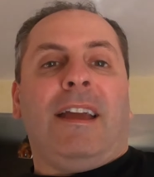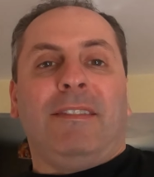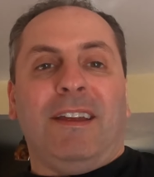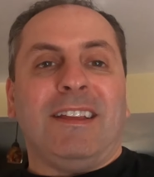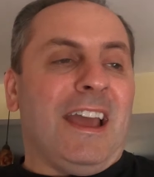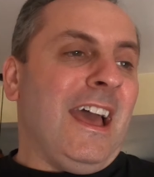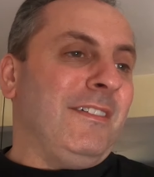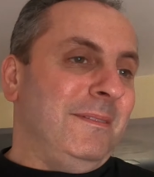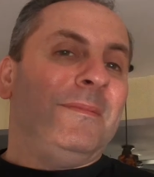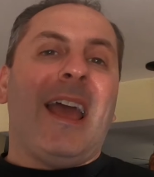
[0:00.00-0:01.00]
And there you
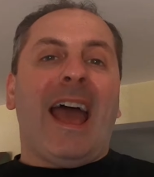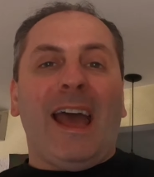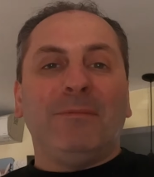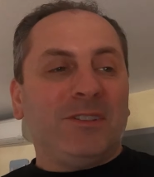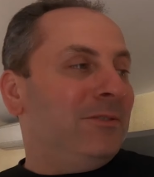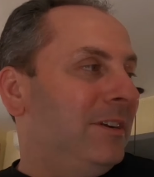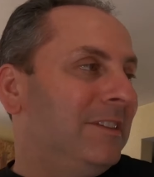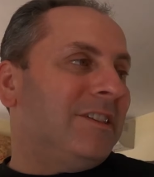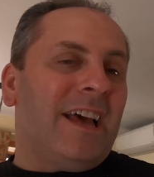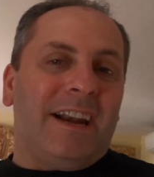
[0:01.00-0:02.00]
have it. Absolute
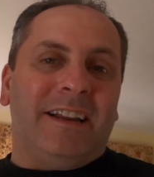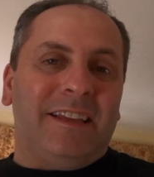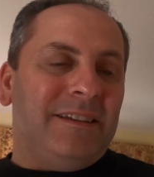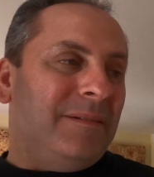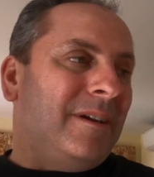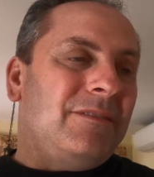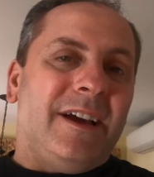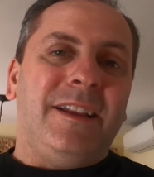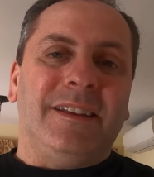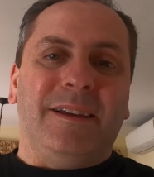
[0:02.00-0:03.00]
insanity. Am I
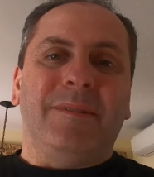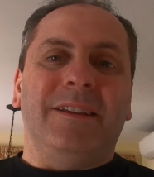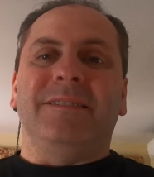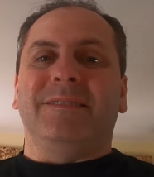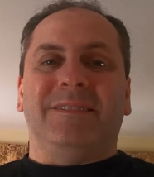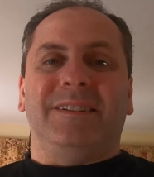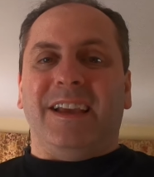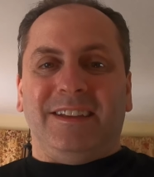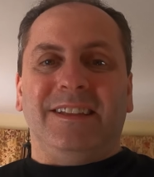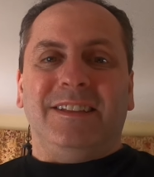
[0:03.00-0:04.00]
right? I mean,
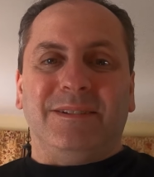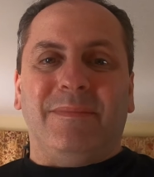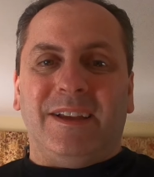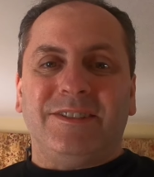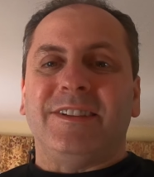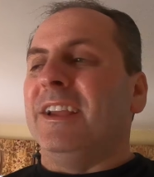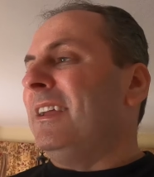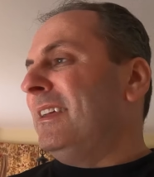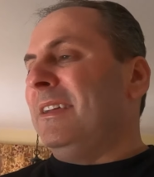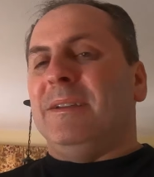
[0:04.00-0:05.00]
yeah, it's a mess.
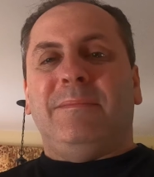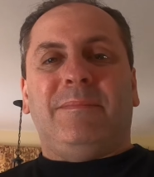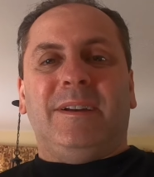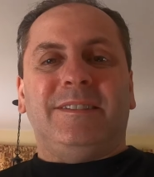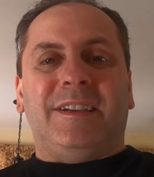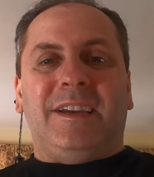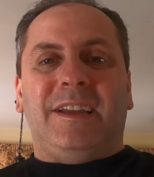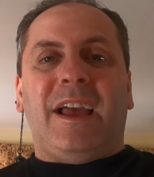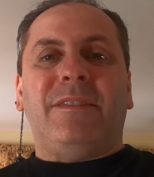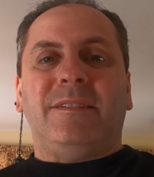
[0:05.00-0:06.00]
But
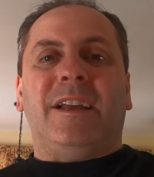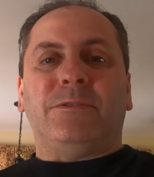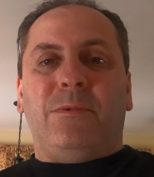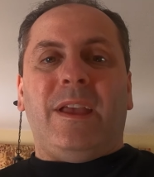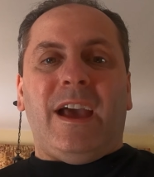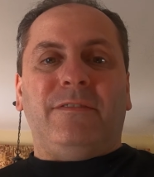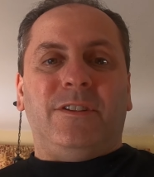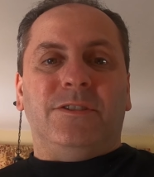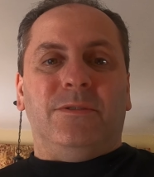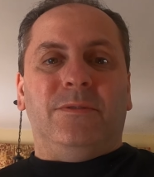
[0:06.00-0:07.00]
I think that's what we have
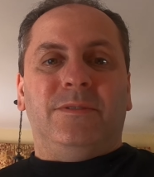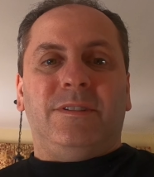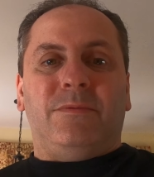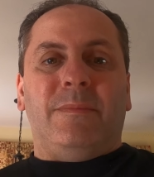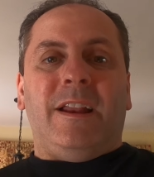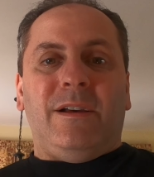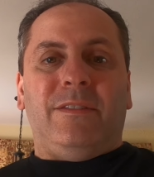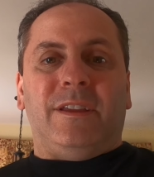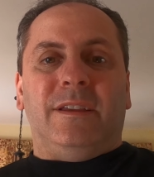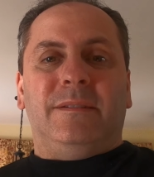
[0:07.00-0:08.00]
to do to remain
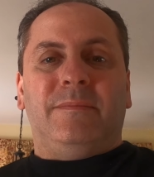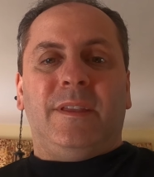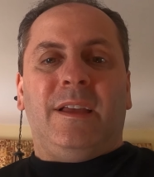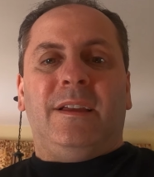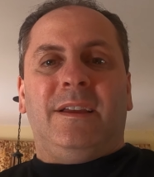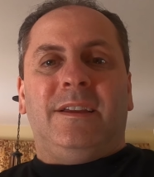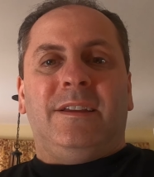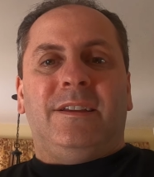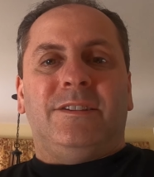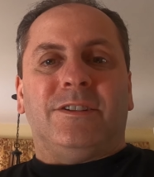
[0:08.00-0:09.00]
healthy.
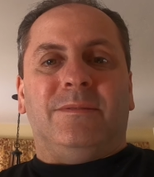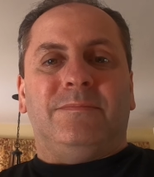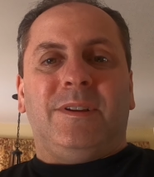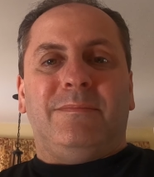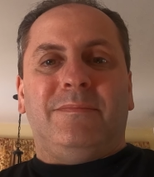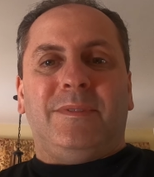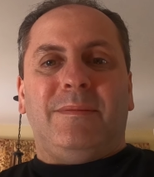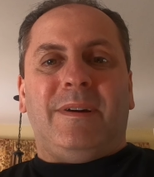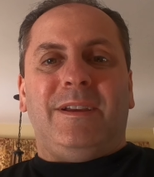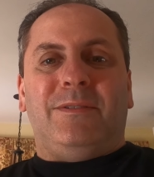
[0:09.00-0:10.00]
So,
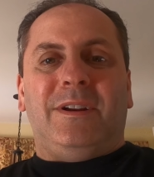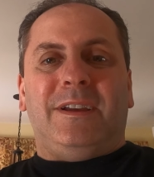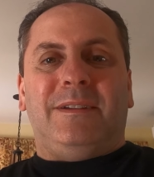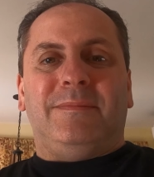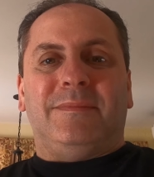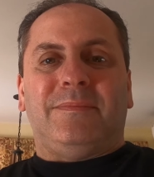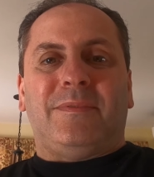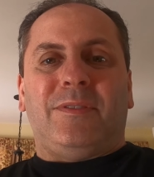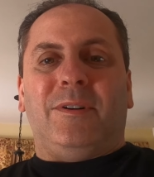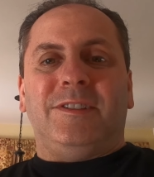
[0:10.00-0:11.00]
and my own
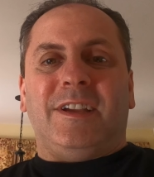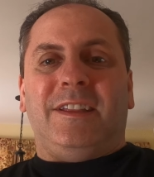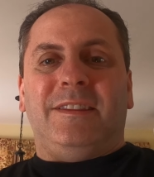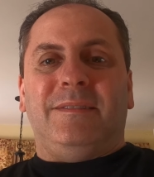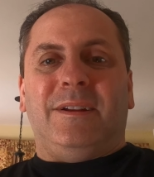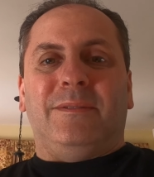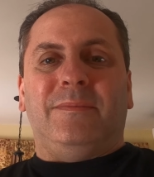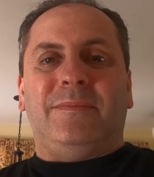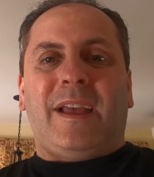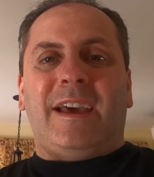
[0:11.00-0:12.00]
thoughts on,
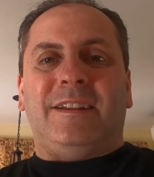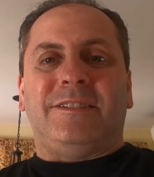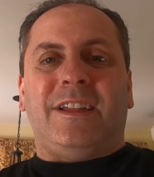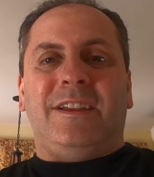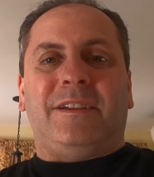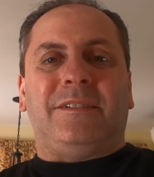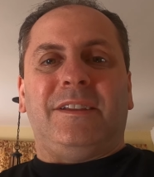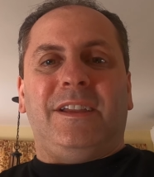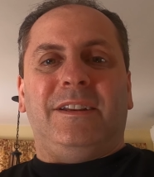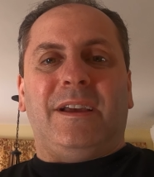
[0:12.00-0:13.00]
how to stay
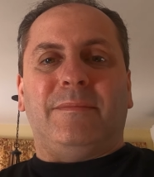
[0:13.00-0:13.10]
clean.